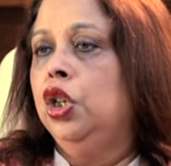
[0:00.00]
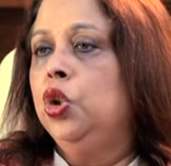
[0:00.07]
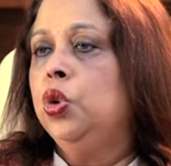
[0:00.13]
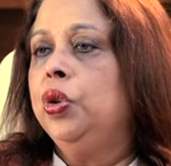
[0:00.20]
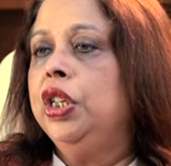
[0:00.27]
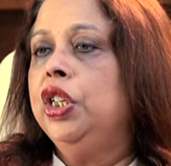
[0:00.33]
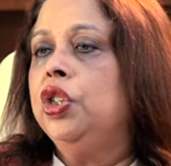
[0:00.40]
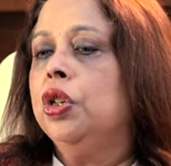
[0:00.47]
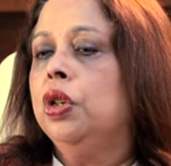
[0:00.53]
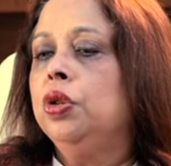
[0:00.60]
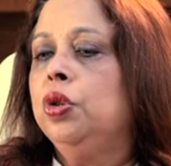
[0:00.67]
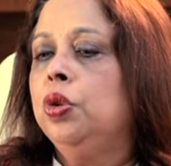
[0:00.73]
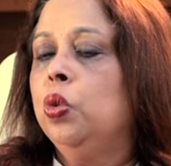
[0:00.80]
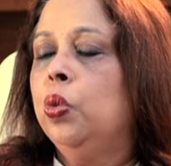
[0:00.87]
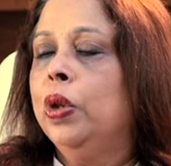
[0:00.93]
to reach
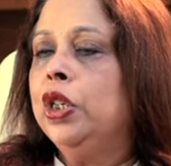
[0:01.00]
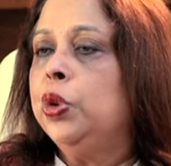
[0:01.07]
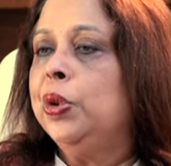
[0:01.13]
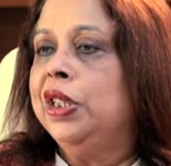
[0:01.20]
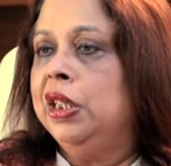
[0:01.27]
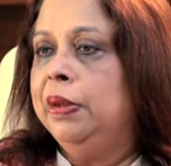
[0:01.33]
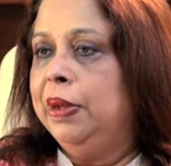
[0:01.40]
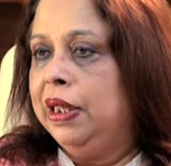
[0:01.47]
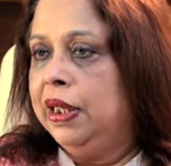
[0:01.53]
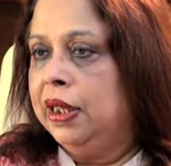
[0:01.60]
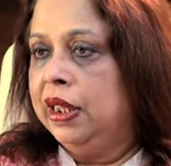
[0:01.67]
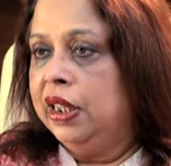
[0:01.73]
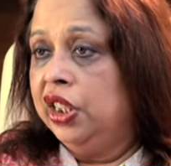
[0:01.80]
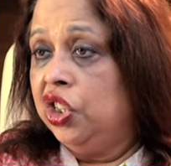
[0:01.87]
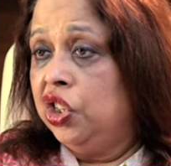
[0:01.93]
out to 120
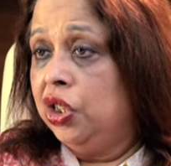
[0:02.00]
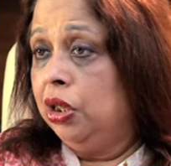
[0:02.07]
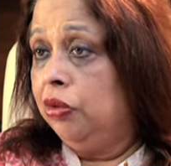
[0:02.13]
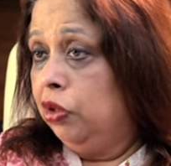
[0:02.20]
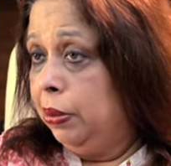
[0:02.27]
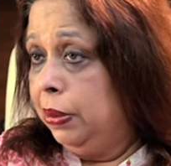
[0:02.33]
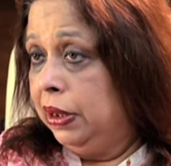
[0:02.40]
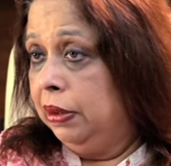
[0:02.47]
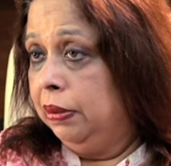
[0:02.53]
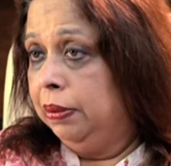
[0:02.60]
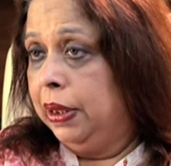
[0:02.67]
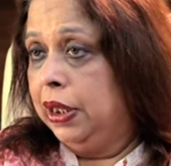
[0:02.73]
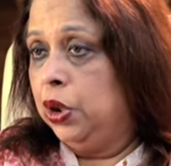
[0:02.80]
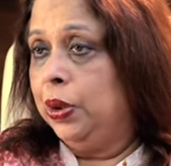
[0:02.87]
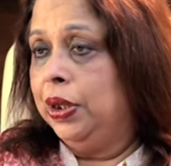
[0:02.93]
million additional women
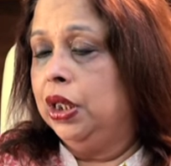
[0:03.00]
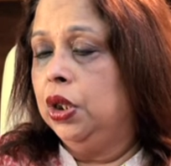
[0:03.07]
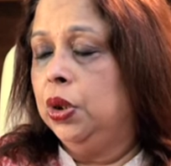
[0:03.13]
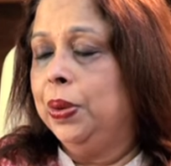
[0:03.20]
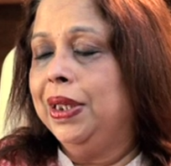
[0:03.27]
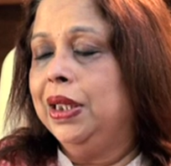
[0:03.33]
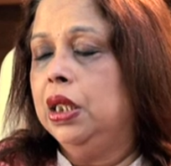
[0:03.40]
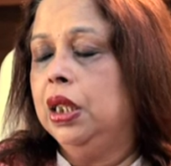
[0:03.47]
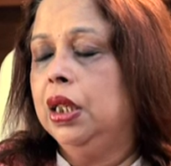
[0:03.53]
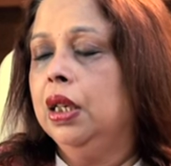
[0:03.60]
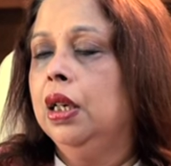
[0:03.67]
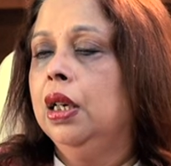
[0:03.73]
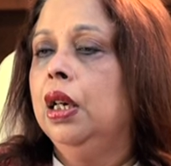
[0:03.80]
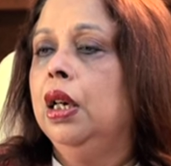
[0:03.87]
by 2020